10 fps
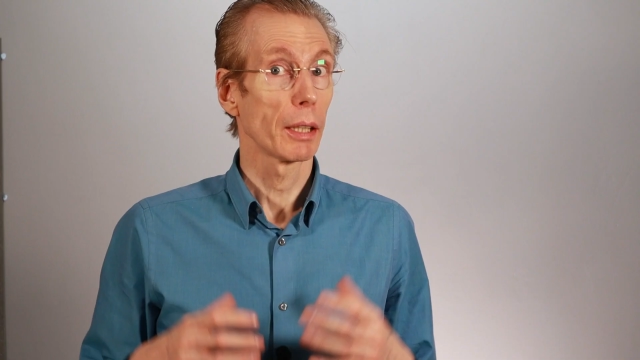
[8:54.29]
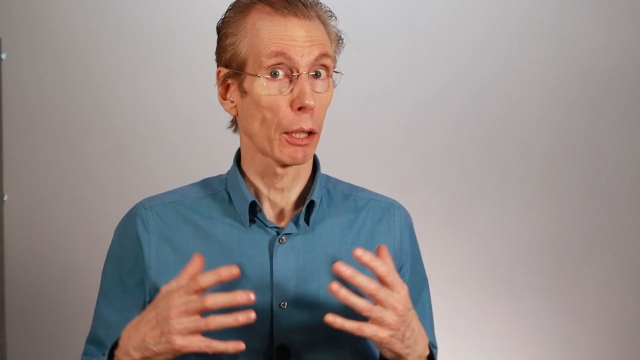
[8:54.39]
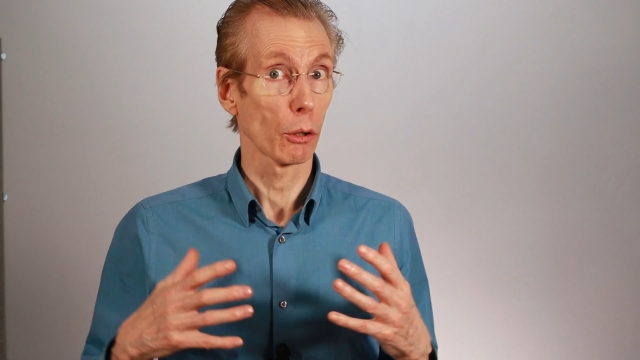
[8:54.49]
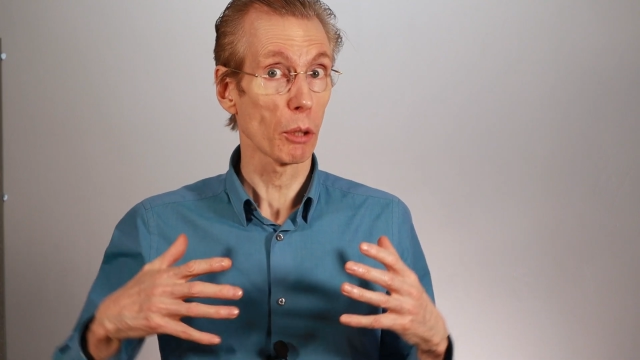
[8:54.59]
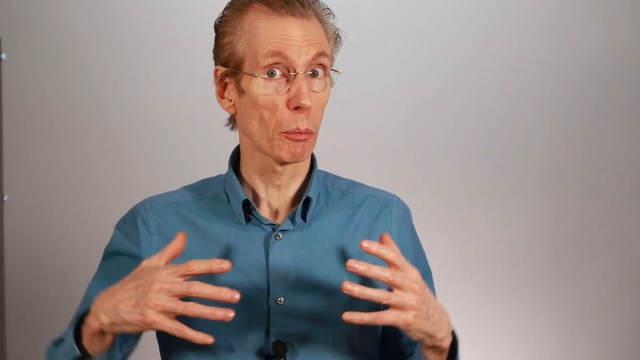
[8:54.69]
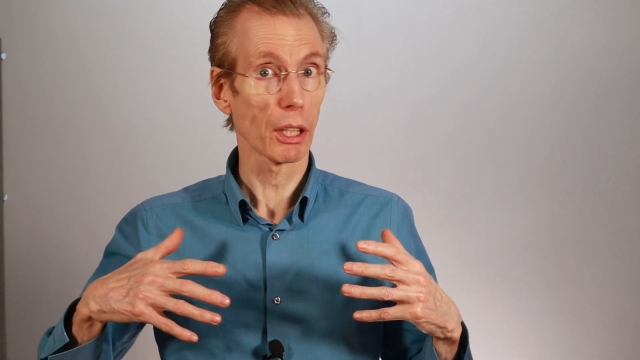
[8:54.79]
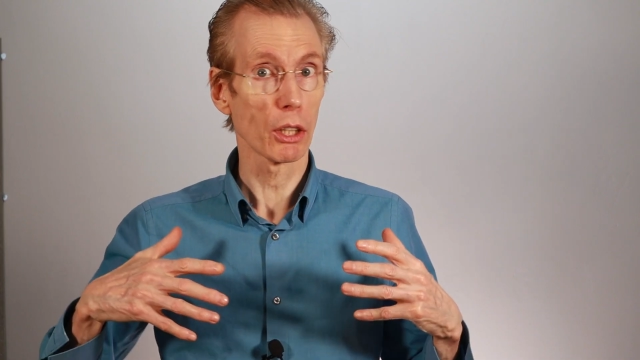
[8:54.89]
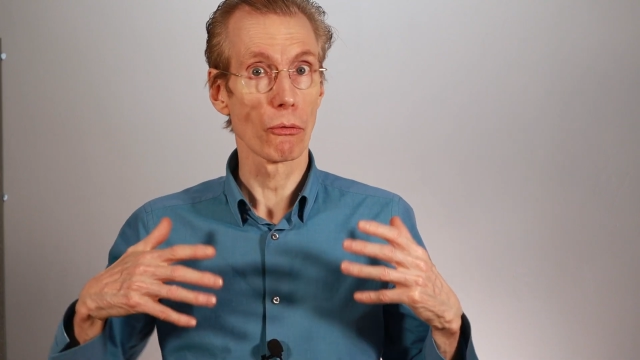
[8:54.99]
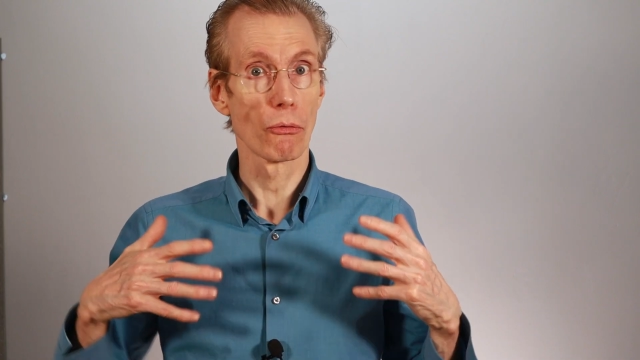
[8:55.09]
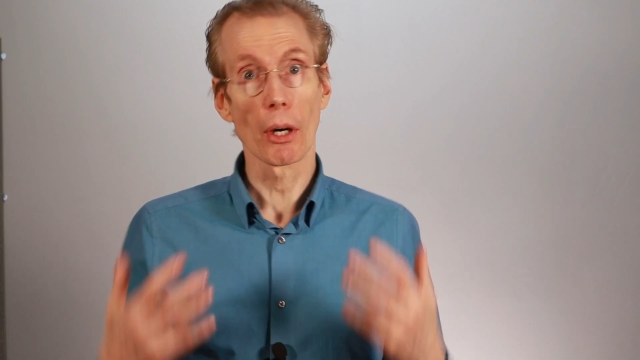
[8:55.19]
Now, something
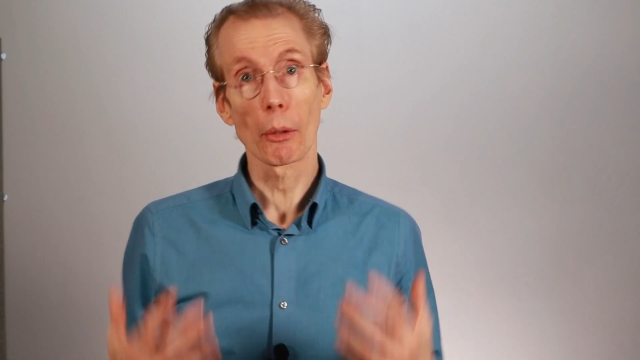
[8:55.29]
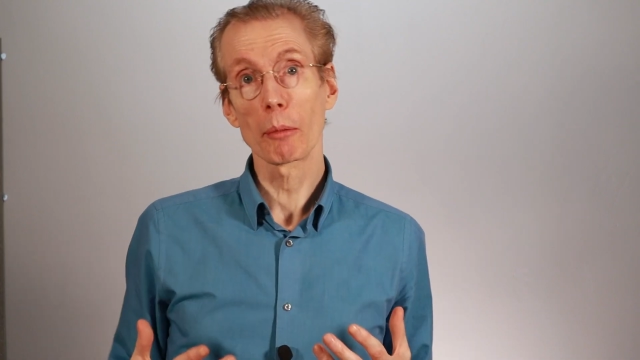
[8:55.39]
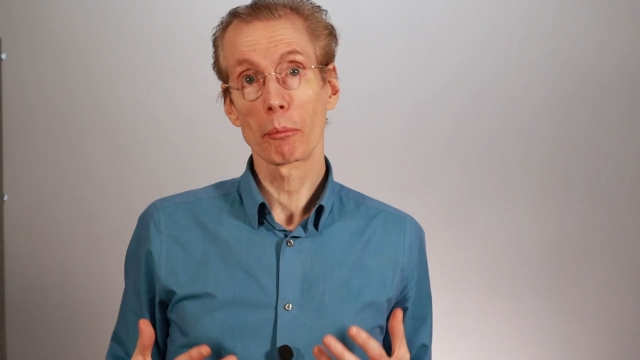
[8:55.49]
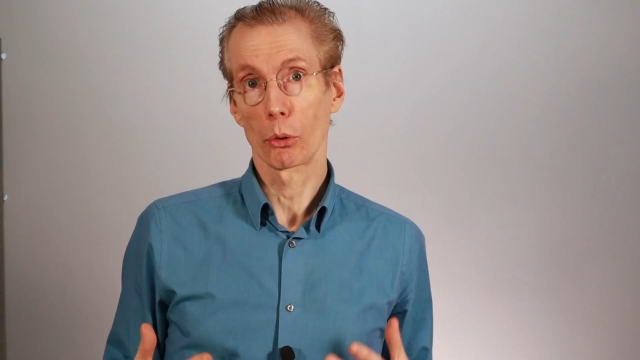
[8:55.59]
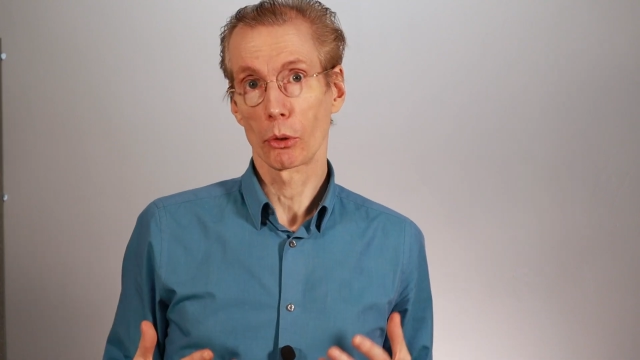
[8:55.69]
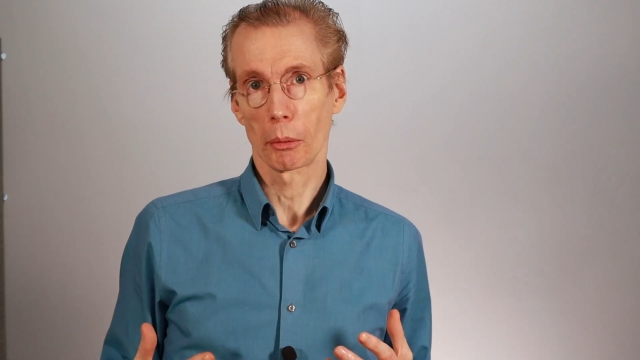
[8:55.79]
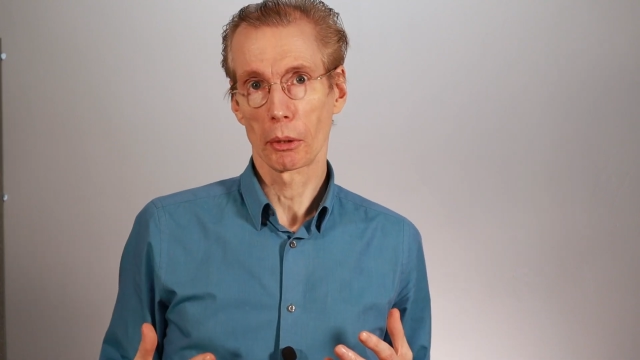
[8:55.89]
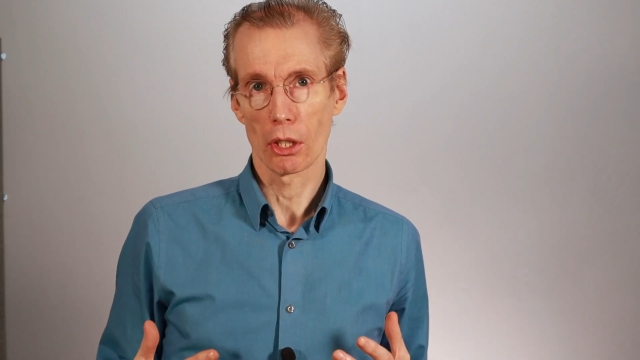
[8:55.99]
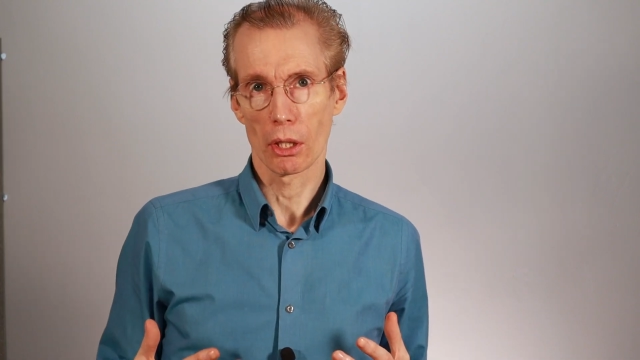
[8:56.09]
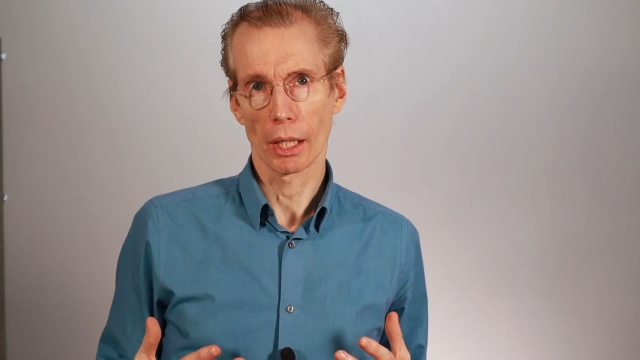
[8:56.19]
that's very important to
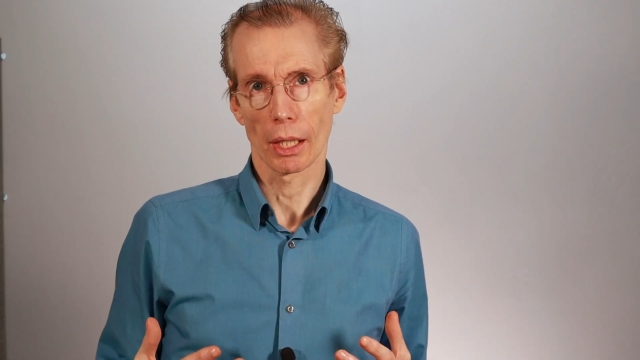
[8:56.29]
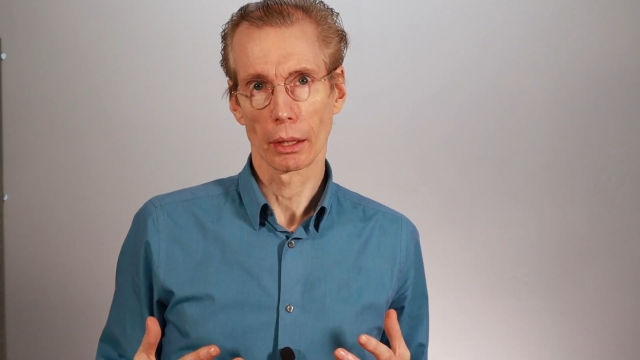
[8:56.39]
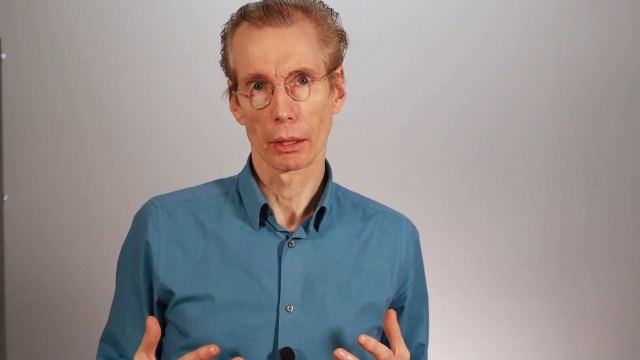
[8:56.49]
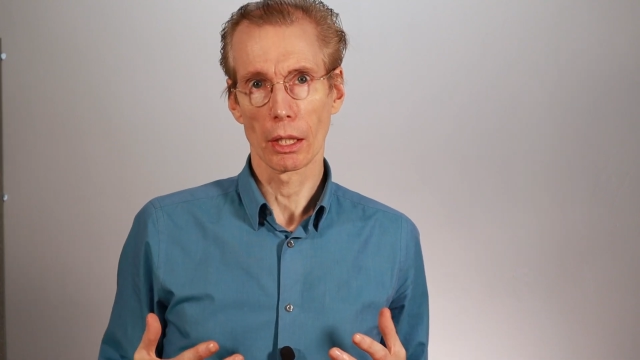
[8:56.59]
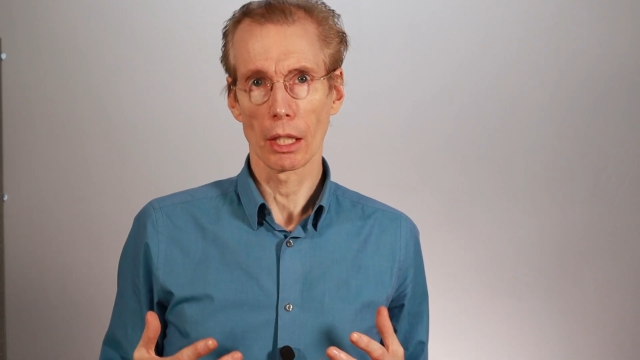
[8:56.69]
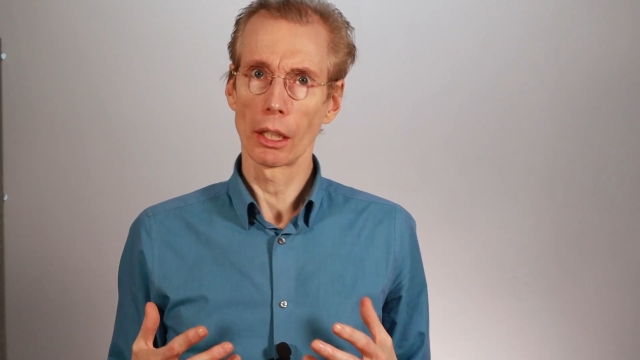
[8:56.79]
understand